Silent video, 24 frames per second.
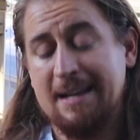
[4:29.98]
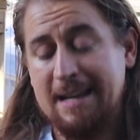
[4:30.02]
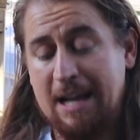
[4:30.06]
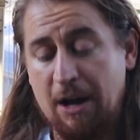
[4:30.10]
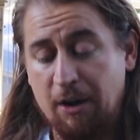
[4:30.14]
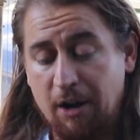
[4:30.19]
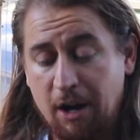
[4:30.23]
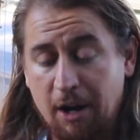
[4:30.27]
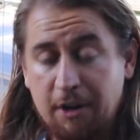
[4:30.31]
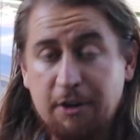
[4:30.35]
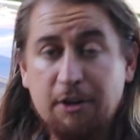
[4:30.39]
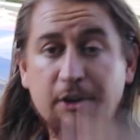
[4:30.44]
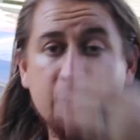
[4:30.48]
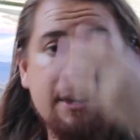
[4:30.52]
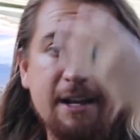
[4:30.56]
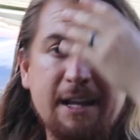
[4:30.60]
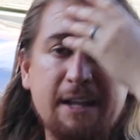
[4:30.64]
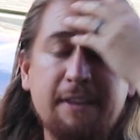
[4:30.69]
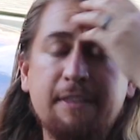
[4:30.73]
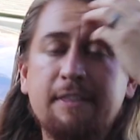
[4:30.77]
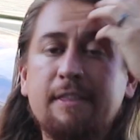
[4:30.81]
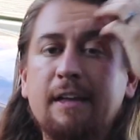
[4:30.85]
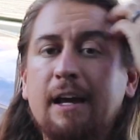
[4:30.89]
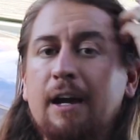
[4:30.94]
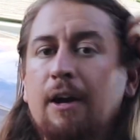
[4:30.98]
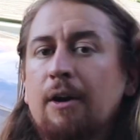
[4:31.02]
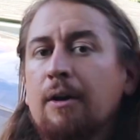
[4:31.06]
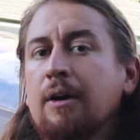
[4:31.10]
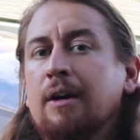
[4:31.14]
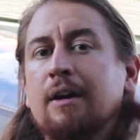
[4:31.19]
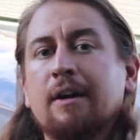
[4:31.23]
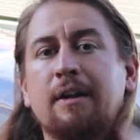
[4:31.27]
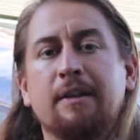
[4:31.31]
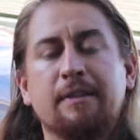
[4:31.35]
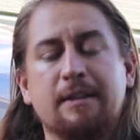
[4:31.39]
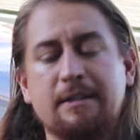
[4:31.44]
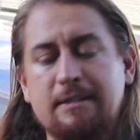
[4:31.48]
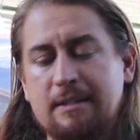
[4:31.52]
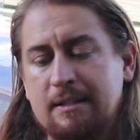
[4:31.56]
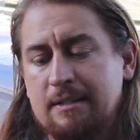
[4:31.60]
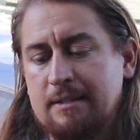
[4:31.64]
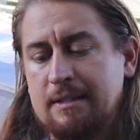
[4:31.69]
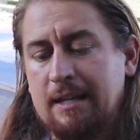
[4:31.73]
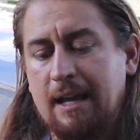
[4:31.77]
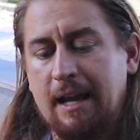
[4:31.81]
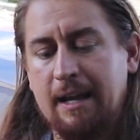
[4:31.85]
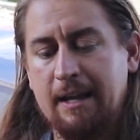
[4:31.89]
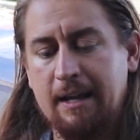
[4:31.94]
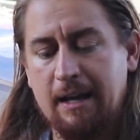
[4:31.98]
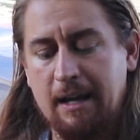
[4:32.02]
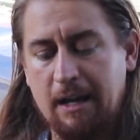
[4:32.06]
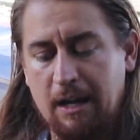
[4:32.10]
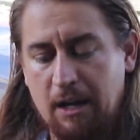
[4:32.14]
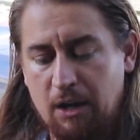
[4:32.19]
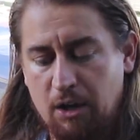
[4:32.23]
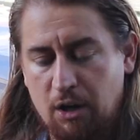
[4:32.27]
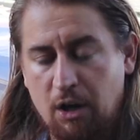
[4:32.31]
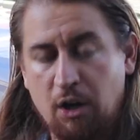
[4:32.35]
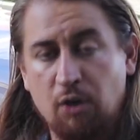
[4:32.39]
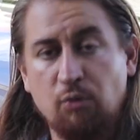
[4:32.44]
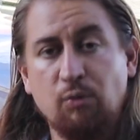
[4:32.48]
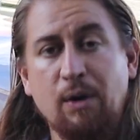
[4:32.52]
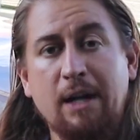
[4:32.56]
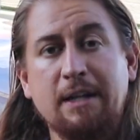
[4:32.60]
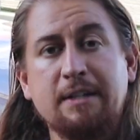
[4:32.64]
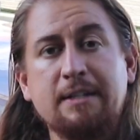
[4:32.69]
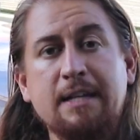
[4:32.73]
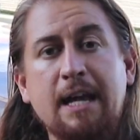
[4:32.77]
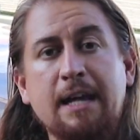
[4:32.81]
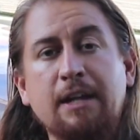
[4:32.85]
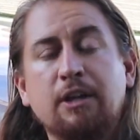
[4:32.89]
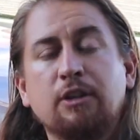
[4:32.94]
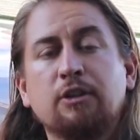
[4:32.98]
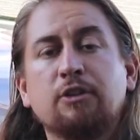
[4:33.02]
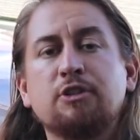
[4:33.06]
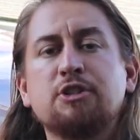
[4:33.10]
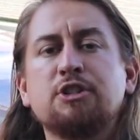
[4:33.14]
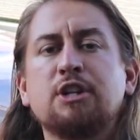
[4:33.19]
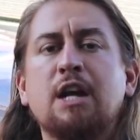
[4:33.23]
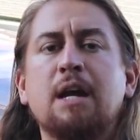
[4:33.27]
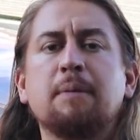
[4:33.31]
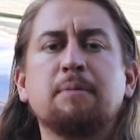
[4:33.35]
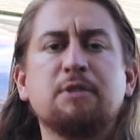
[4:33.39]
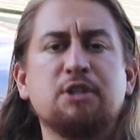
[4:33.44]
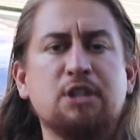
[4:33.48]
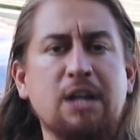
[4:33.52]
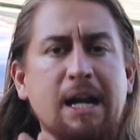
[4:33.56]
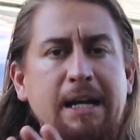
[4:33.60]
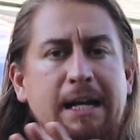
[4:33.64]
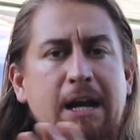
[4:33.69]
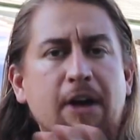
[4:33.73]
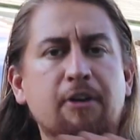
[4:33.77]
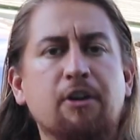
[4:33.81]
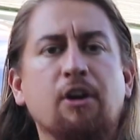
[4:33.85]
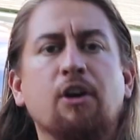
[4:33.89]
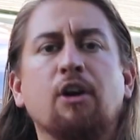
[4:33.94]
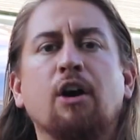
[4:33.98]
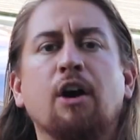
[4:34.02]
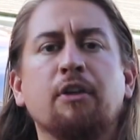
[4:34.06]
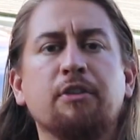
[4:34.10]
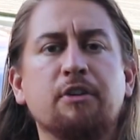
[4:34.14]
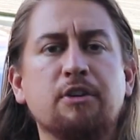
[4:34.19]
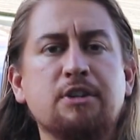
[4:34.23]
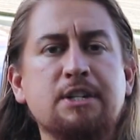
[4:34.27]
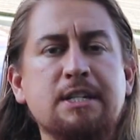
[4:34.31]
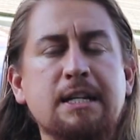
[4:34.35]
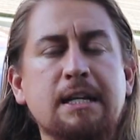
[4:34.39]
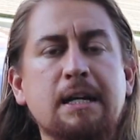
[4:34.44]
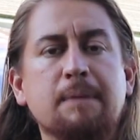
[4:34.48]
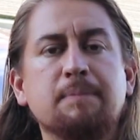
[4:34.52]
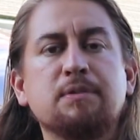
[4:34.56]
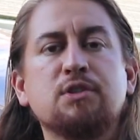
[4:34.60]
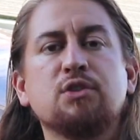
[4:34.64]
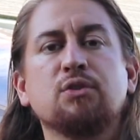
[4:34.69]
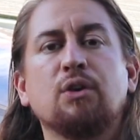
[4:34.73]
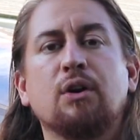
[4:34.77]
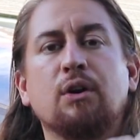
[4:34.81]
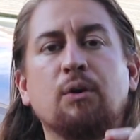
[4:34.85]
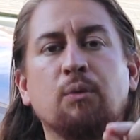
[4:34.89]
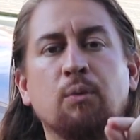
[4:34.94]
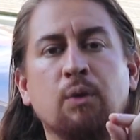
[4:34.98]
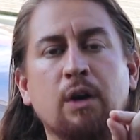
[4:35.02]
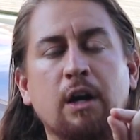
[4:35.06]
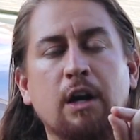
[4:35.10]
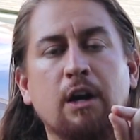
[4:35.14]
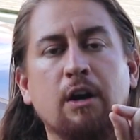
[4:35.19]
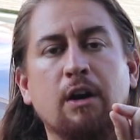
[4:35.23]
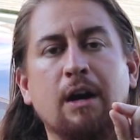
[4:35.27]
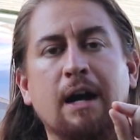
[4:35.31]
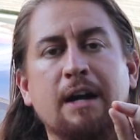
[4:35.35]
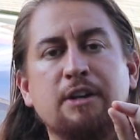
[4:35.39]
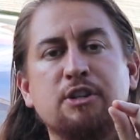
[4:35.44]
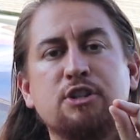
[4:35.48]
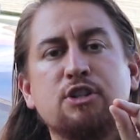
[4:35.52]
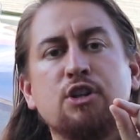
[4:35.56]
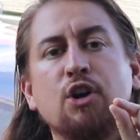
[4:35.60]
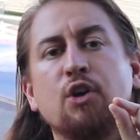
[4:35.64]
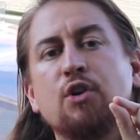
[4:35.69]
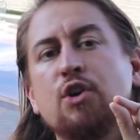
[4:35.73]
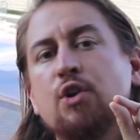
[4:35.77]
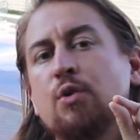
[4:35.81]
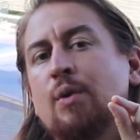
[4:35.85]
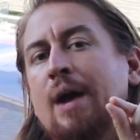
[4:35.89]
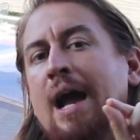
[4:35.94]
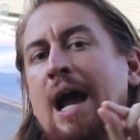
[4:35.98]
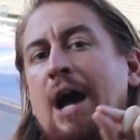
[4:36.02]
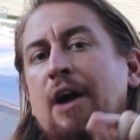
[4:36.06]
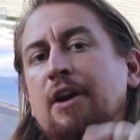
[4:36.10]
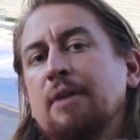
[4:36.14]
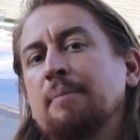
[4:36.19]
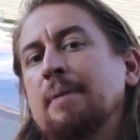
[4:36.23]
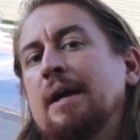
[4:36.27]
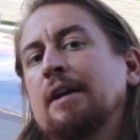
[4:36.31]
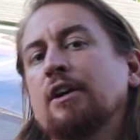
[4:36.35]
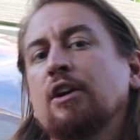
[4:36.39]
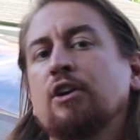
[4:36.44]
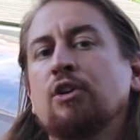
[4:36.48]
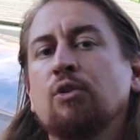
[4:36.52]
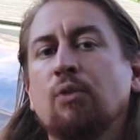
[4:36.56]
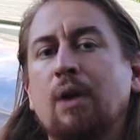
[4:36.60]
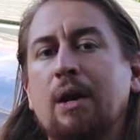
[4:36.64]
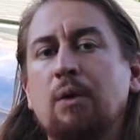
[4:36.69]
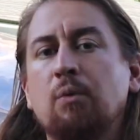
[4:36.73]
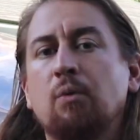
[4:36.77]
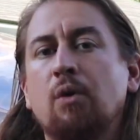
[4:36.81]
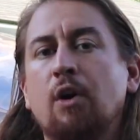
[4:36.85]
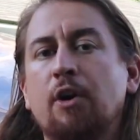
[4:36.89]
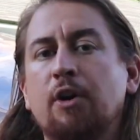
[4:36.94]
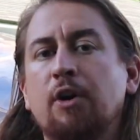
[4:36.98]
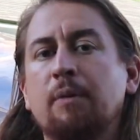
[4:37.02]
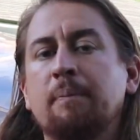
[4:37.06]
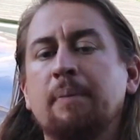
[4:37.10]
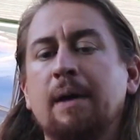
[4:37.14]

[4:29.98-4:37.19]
Now underneath there, this is a rectangular shape. Check out our other tips where I show you how to make a gray water